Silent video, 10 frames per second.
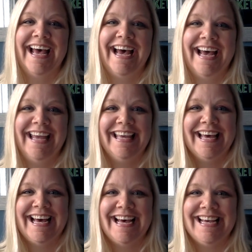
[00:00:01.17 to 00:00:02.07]
Hi,
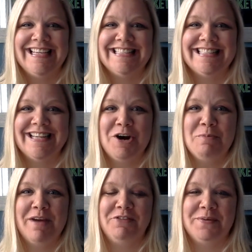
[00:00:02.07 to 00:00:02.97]
guys.
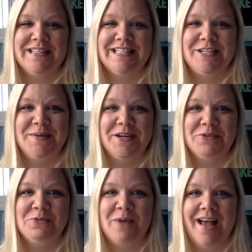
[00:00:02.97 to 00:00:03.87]
Hope everyone's
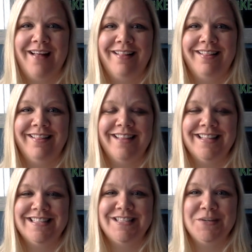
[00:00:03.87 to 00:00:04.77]
doing well.
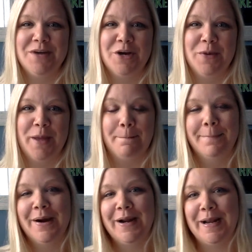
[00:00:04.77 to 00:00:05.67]
Let's do a quick
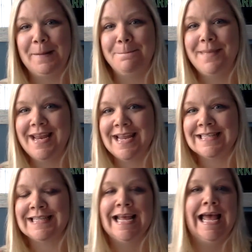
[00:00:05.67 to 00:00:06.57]
marketing
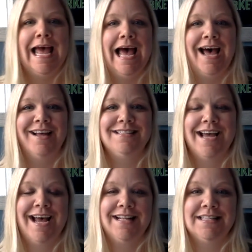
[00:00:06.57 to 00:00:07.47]
minute to
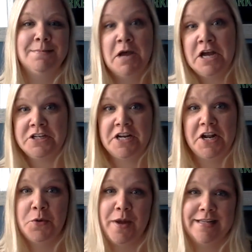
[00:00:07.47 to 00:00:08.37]
add some
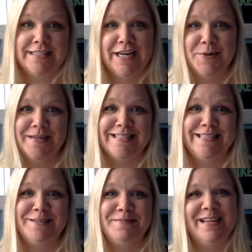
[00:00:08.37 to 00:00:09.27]
hashtag Wednesday
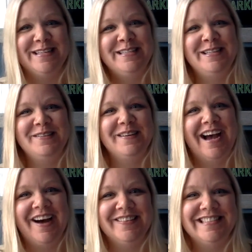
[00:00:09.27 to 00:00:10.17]
wisdom into
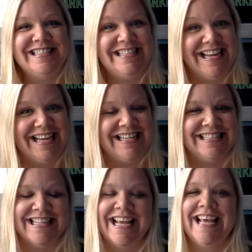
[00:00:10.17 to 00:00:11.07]
our
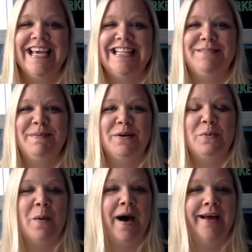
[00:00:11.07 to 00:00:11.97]
days. It's been a
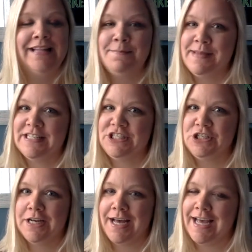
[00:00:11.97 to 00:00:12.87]
while. I missed
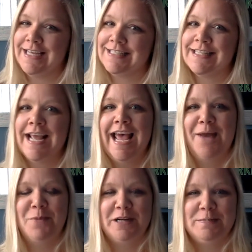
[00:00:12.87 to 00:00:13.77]
you guys
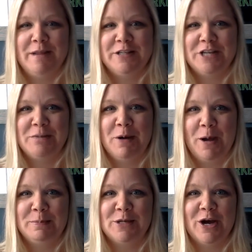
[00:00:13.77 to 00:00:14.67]
and wanted to make sure I
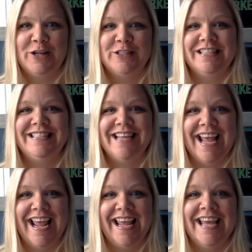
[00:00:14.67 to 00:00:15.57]
popped on
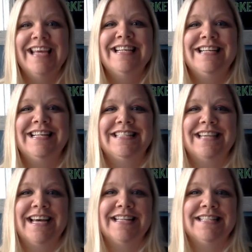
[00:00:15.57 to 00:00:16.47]
today to
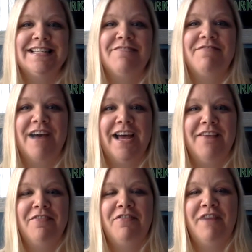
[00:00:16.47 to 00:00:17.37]
discuss
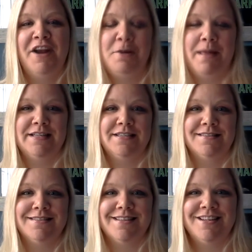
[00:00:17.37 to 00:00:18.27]
5
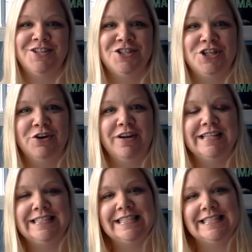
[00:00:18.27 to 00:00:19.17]
fundamentals in ensuring
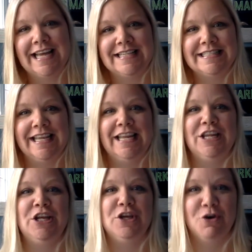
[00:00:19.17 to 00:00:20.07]
success in
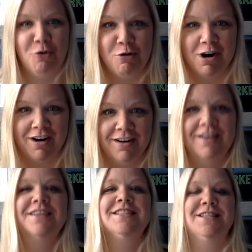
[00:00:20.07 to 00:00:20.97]
your
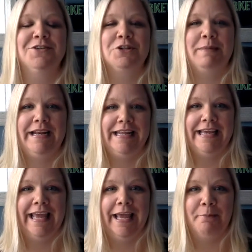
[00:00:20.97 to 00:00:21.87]
social media
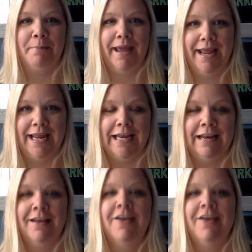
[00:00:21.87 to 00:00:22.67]
campaign.